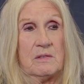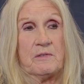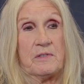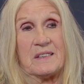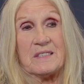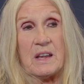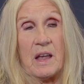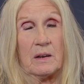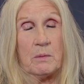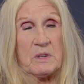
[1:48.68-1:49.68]
Facing
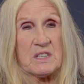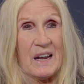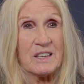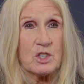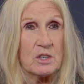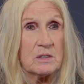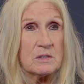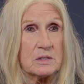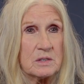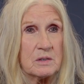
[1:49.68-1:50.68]
our
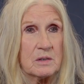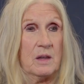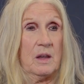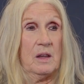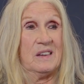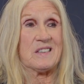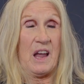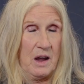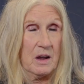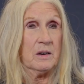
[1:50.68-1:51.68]
limitations is
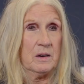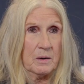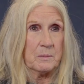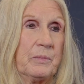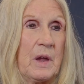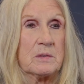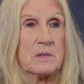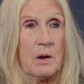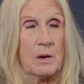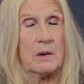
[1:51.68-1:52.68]
hard.
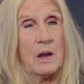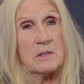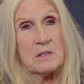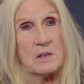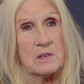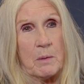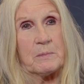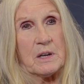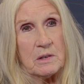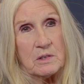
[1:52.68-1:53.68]
So yeah, just
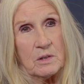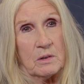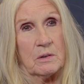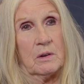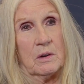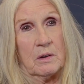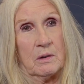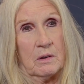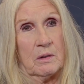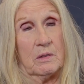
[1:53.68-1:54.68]
adapting to
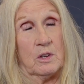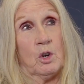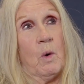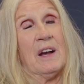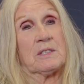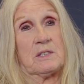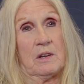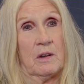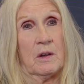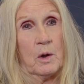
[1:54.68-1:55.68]
the new us.
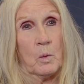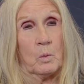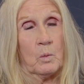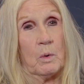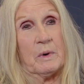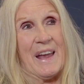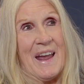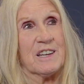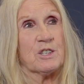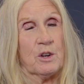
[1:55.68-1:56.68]
What we
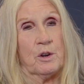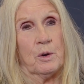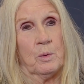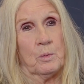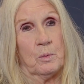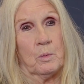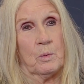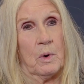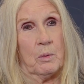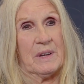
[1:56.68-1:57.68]
can do,
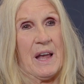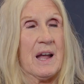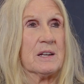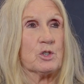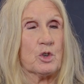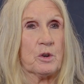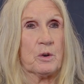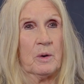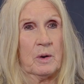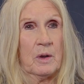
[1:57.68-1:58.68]
what we can't
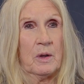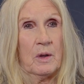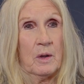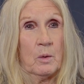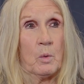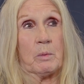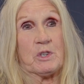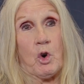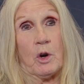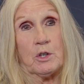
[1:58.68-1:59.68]
do, what we
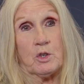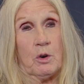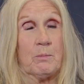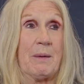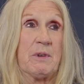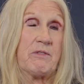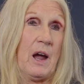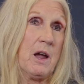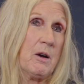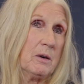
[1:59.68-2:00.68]
try to do and maybe
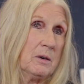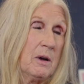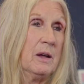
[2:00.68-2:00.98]
fail.